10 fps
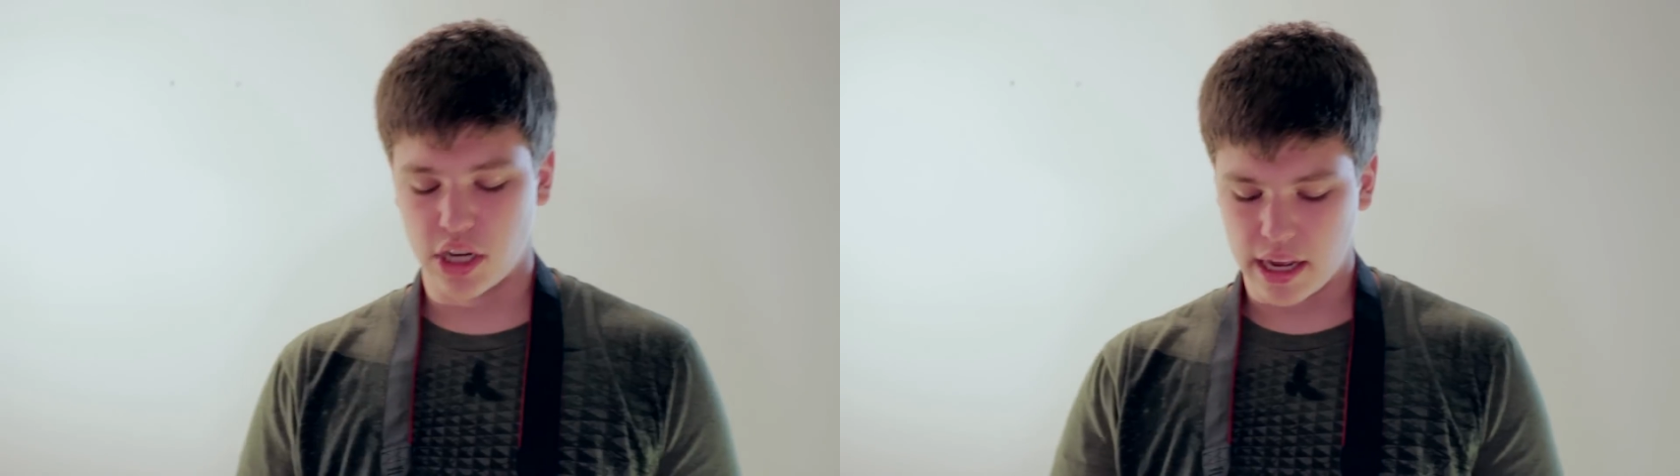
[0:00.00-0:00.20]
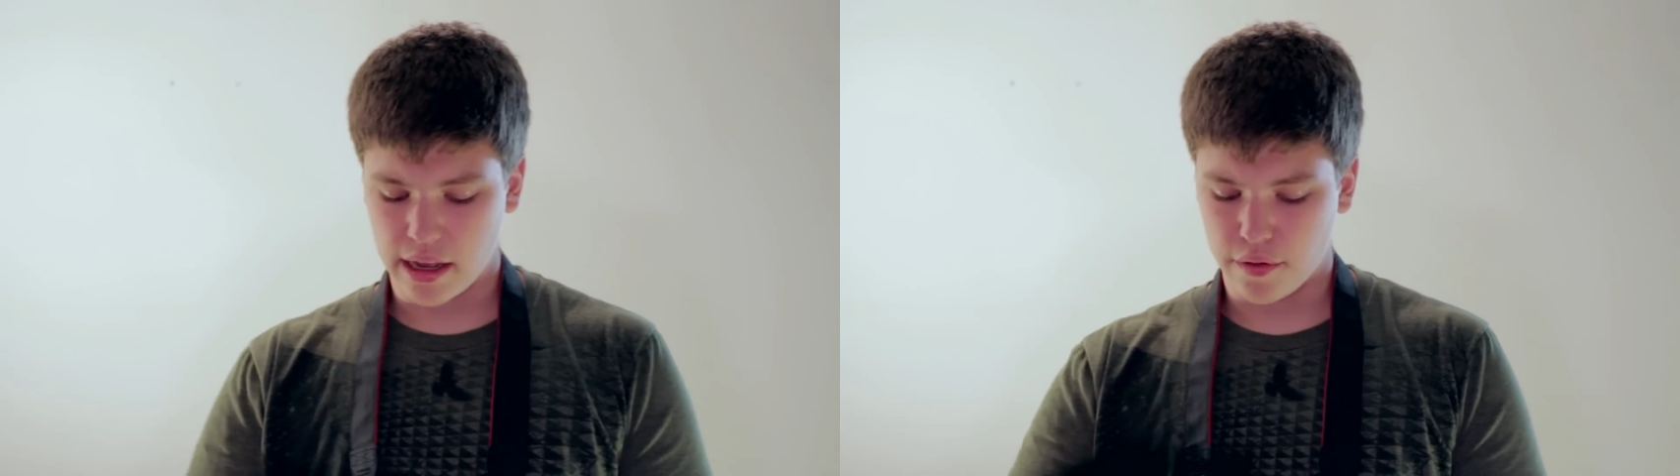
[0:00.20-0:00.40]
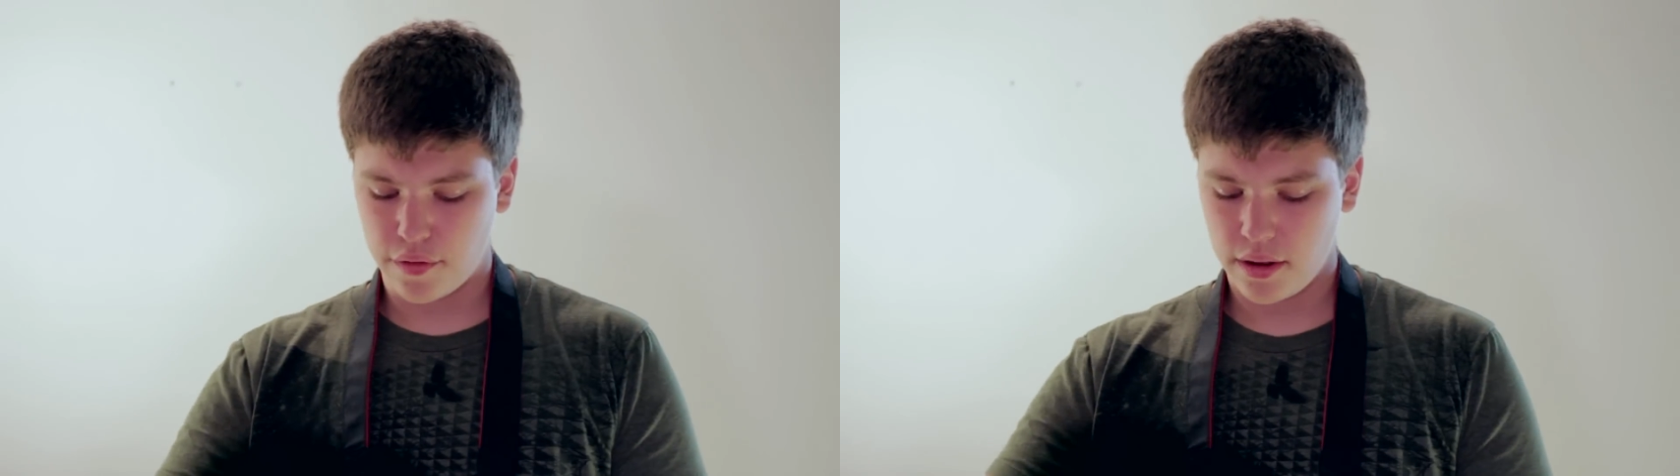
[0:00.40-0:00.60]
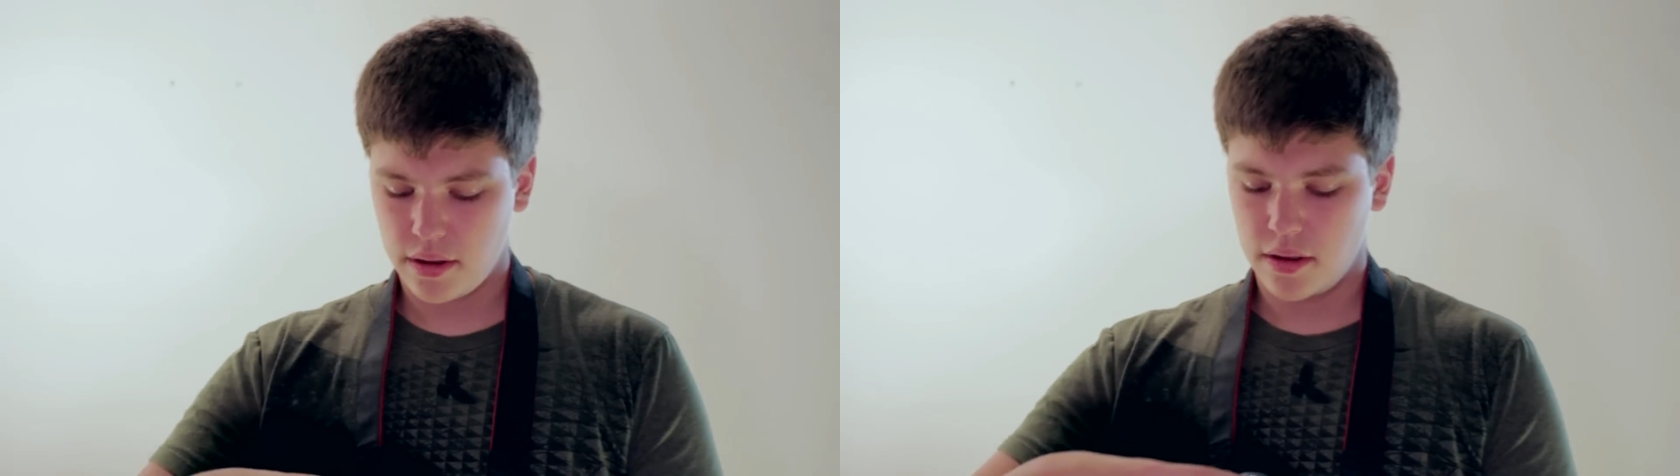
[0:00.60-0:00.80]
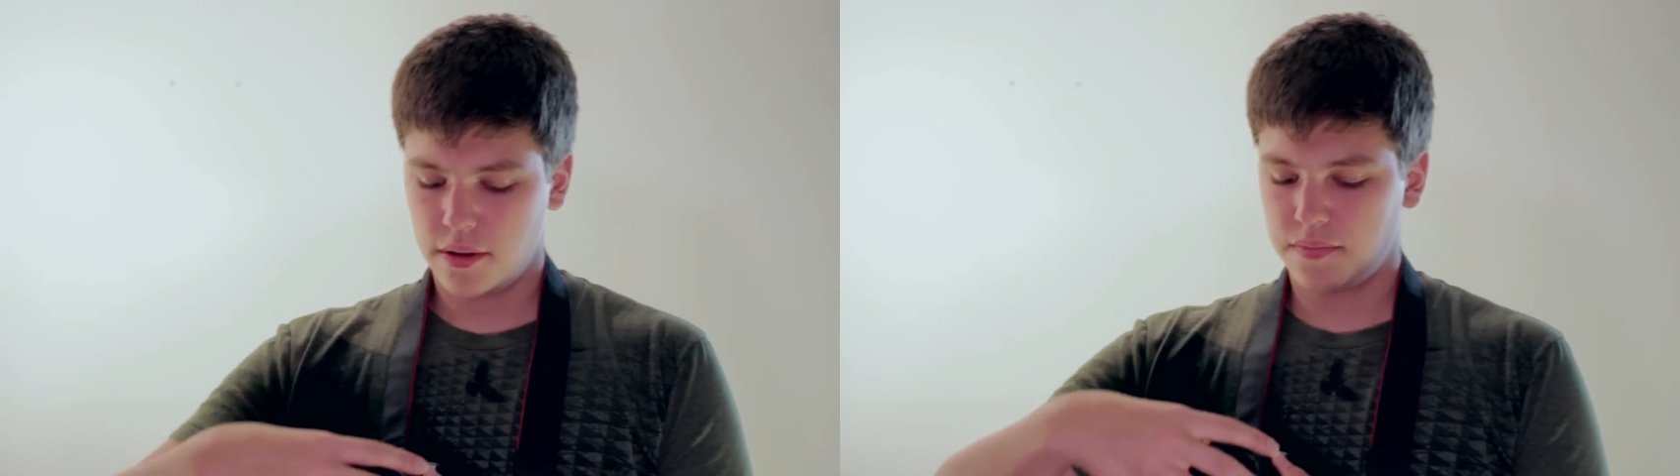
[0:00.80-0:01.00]
I have.
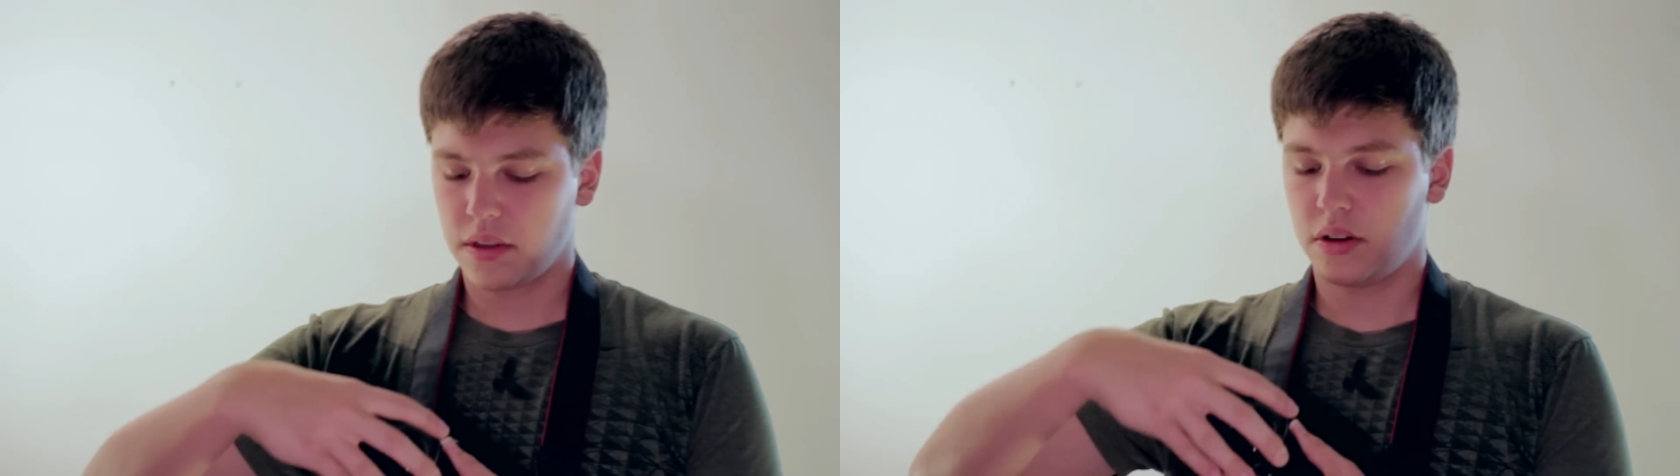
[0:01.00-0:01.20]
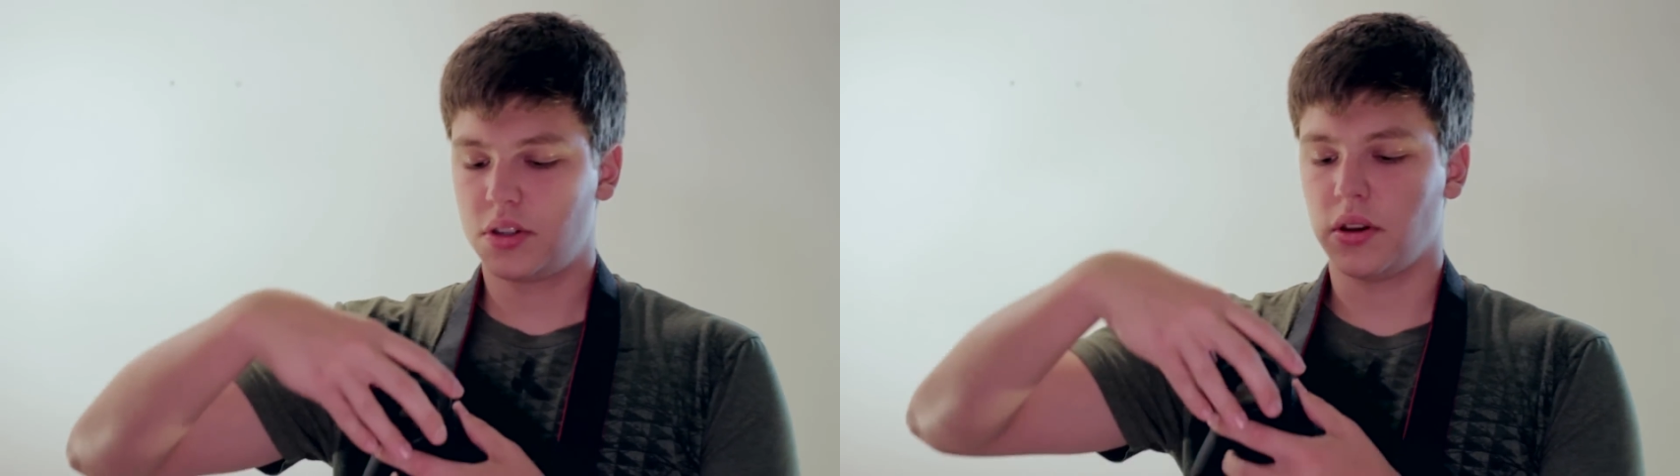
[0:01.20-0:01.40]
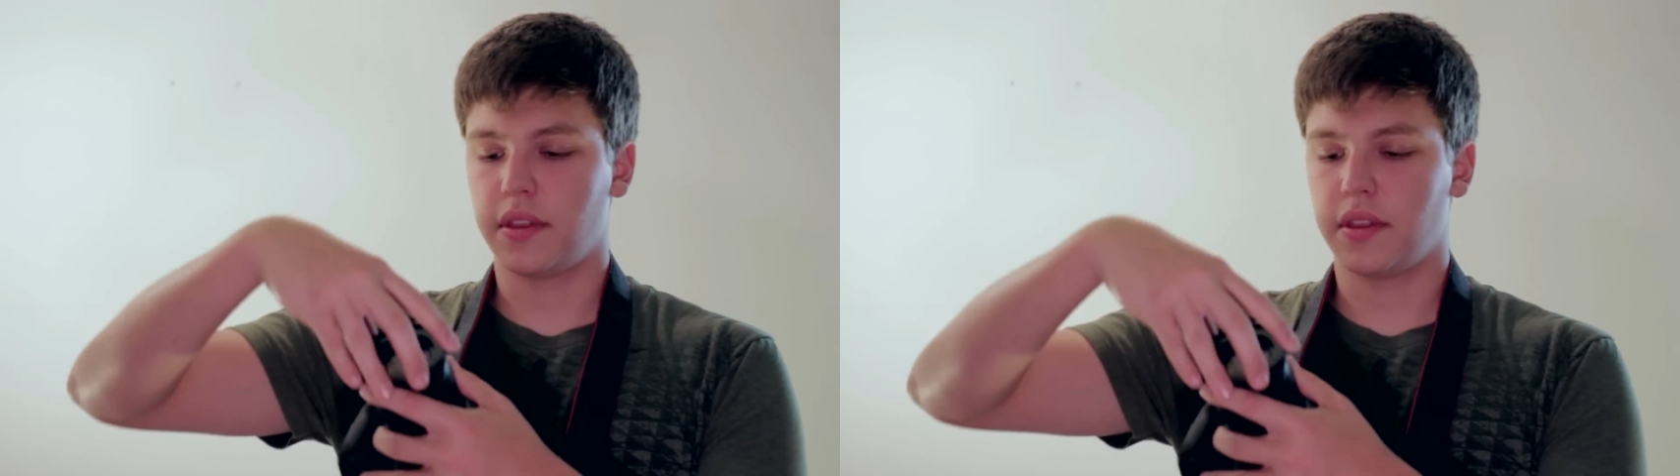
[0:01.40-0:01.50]
So